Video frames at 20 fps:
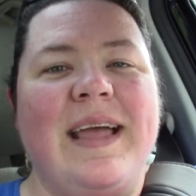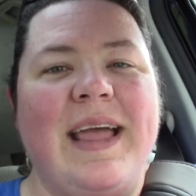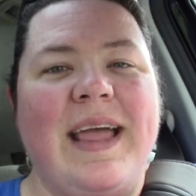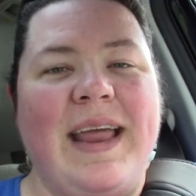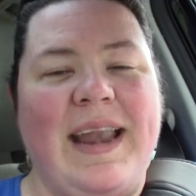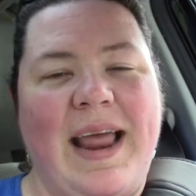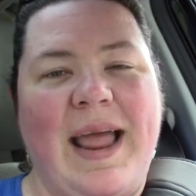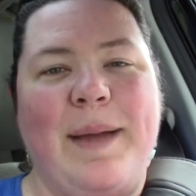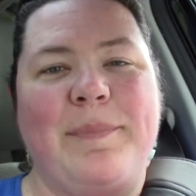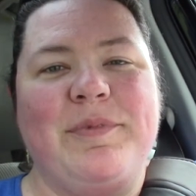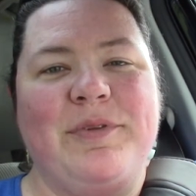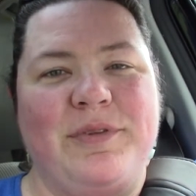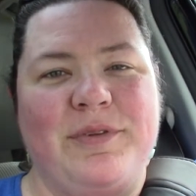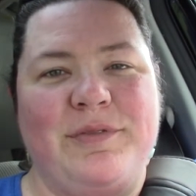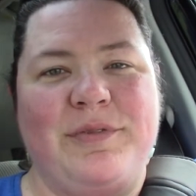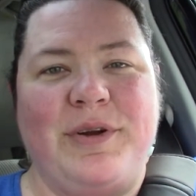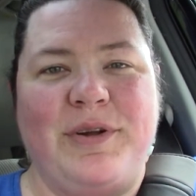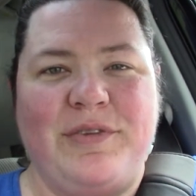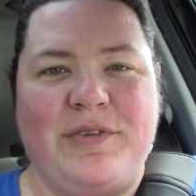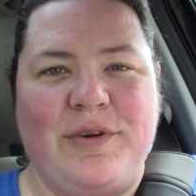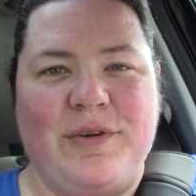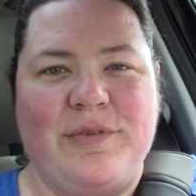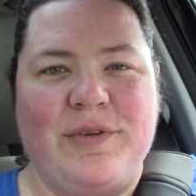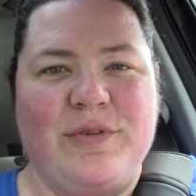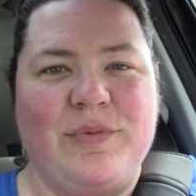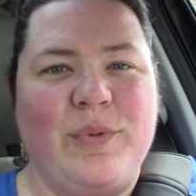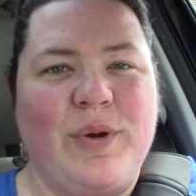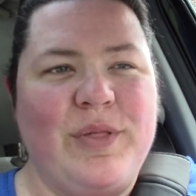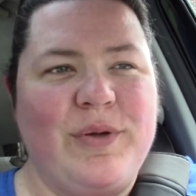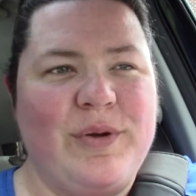an app delivery
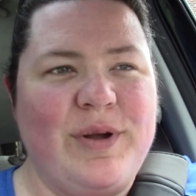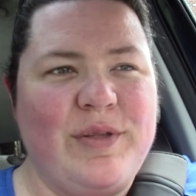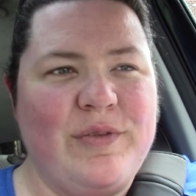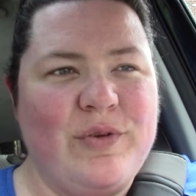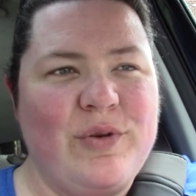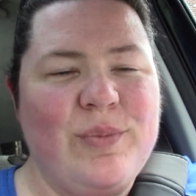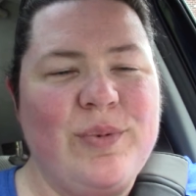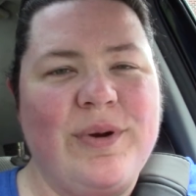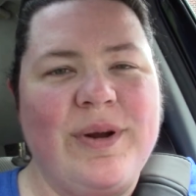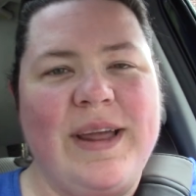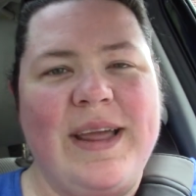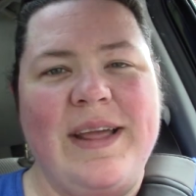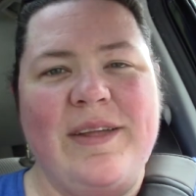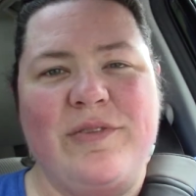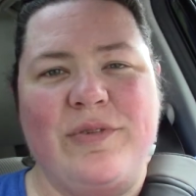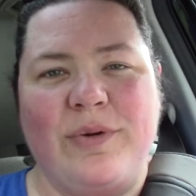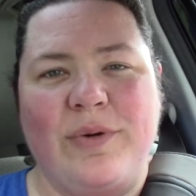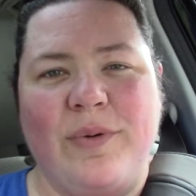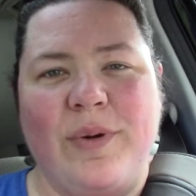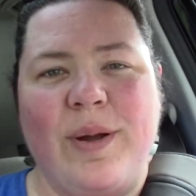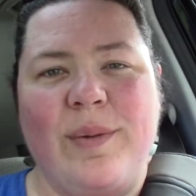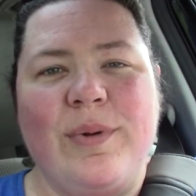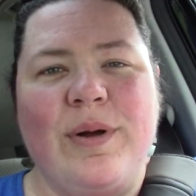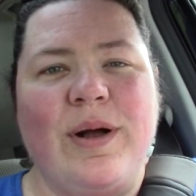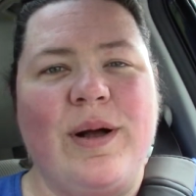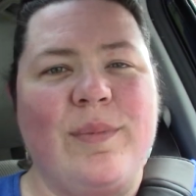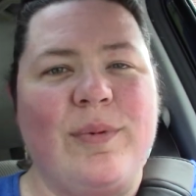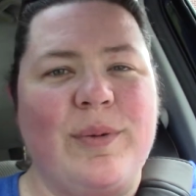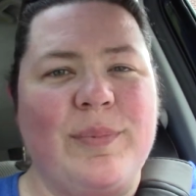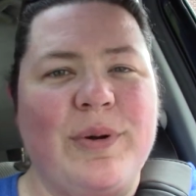service, whether it's Uber Eats or
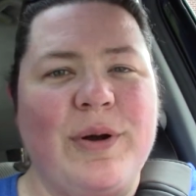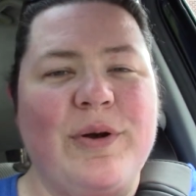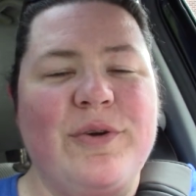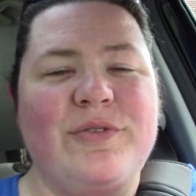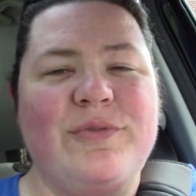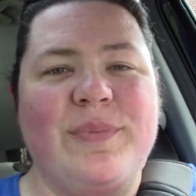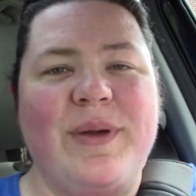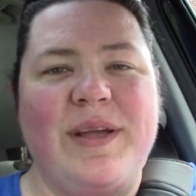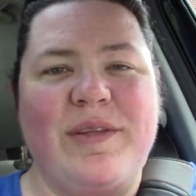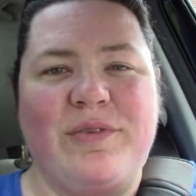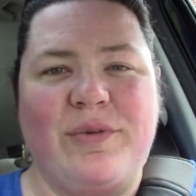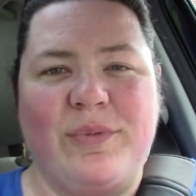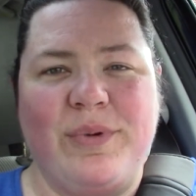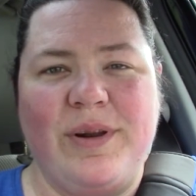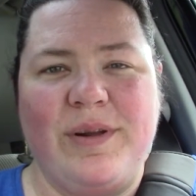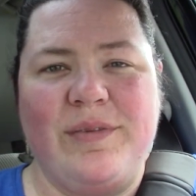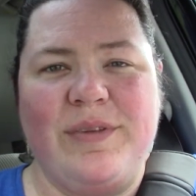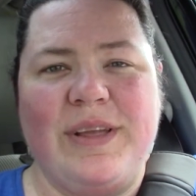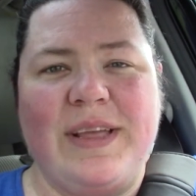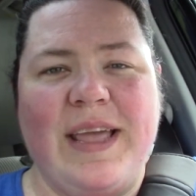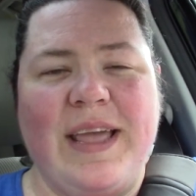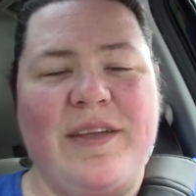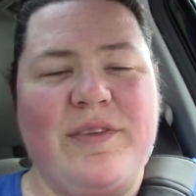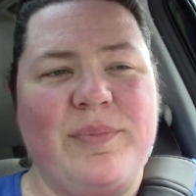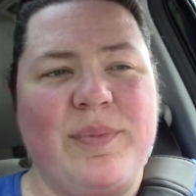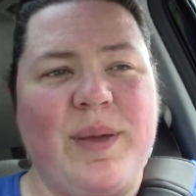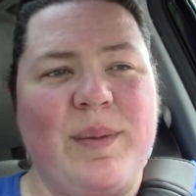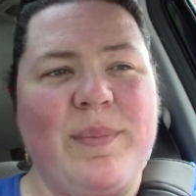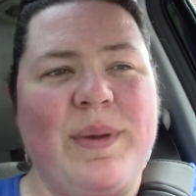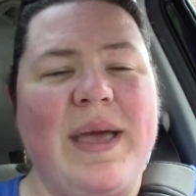Grubhub or Postmates or whatever the case
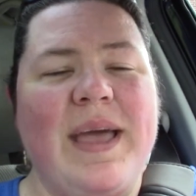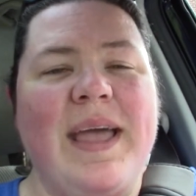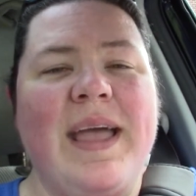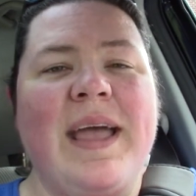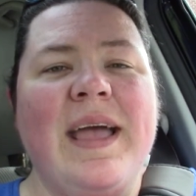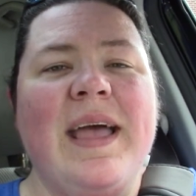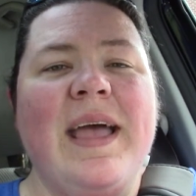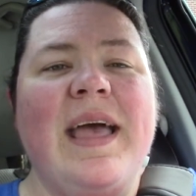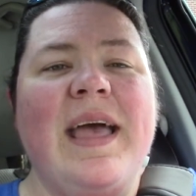may be,